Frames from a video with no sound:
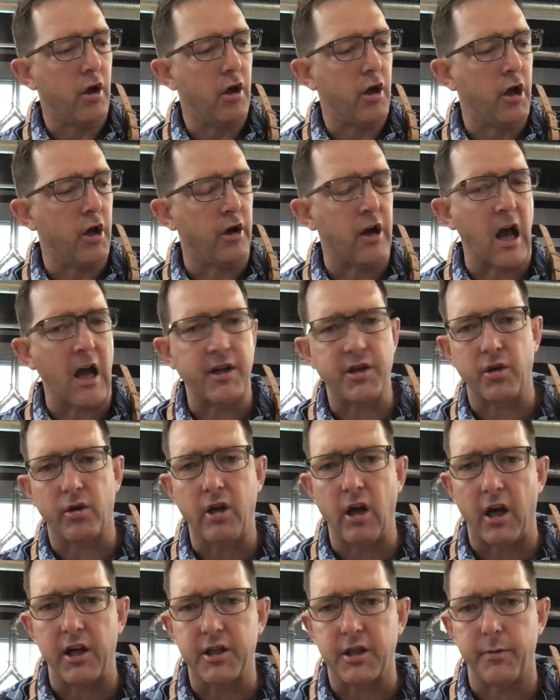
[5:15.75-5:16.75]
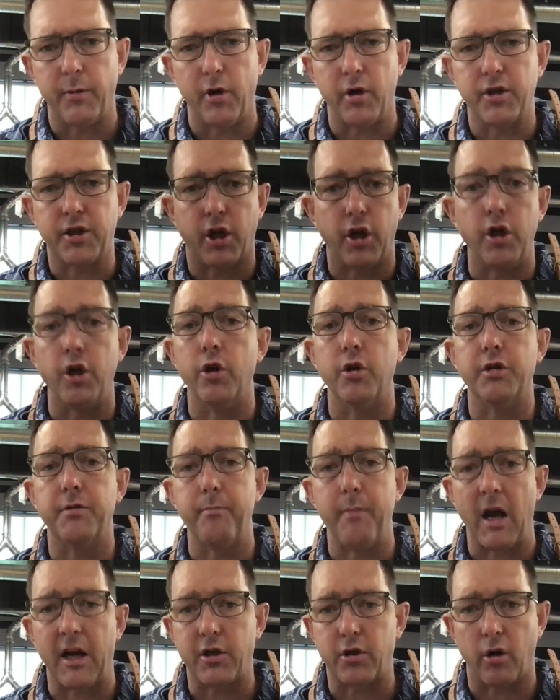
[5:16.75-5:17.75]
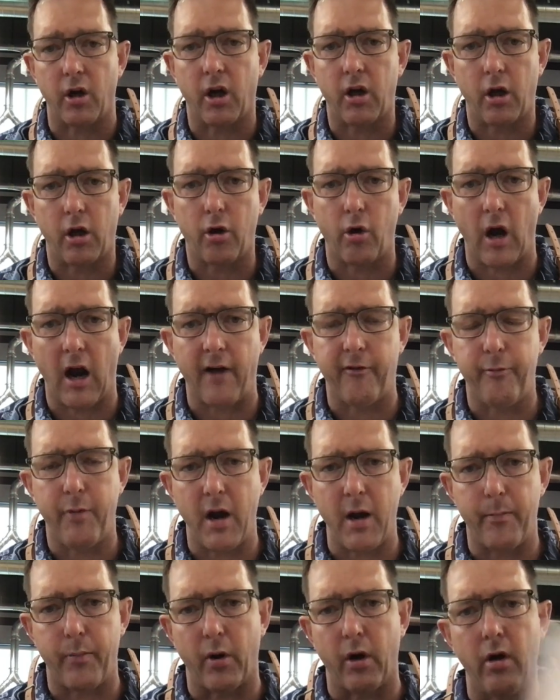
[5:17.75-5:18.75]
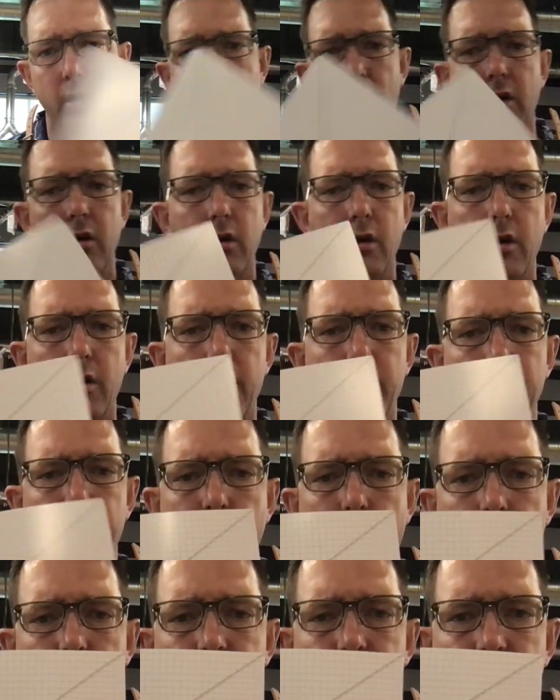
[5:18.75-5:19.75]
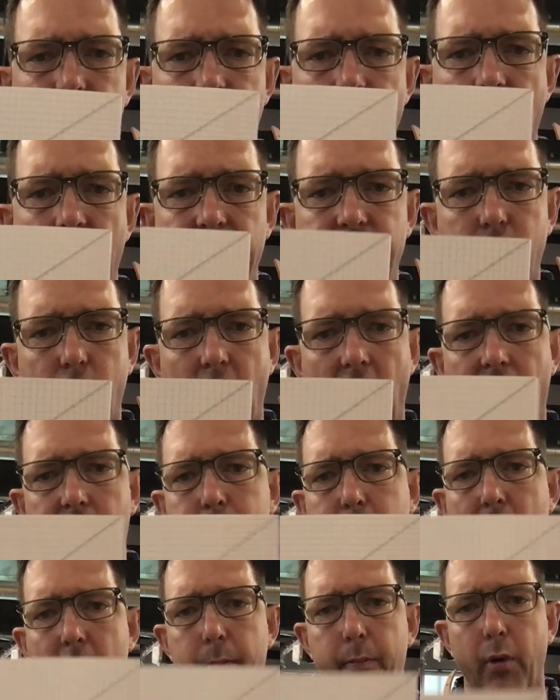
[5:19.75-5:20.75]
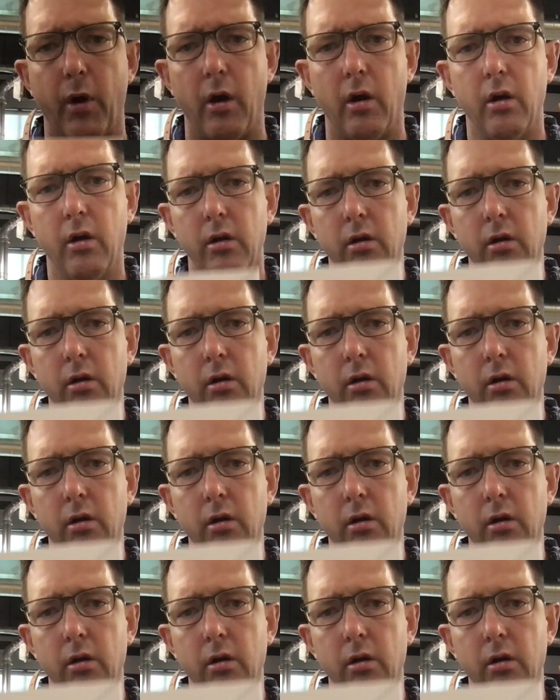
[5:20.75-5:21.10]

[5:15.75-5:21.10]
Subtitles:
International customers can use metric graph paper. You can see that's graph paper,